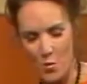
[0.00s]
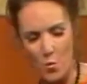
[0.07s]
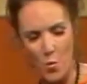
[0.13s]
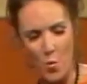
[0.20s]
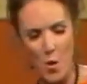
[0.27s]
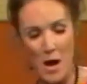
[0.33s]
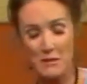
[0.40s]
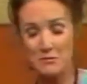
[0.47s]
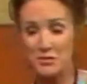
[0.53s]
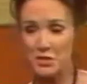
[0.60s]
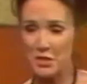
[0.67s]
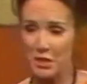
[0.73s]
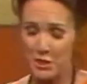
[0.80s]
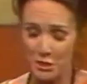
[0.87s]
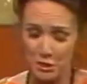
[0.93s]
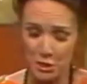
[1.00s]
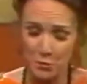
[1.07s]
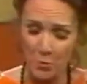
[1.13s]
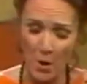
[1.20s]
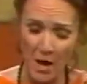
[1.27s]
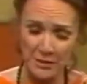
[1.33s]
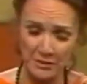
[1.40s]
One kiss,
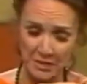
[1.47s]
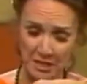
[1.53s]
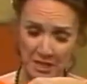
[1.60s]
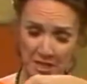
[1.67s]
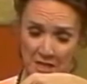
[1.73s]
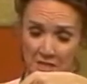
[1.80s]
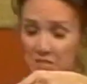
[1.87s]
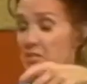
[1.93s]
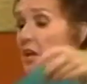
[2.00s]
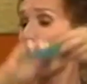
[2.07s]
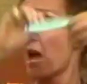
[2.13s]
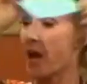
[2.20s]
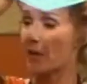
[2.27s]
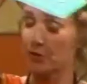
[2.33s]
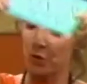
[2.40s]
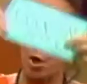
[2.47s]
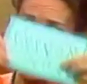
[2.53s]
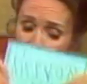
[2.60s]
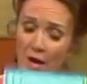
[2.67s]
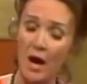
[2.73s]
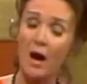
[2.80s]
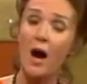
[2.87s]
one kiss, and
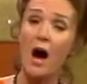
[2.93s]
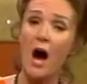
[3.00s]
or a hug.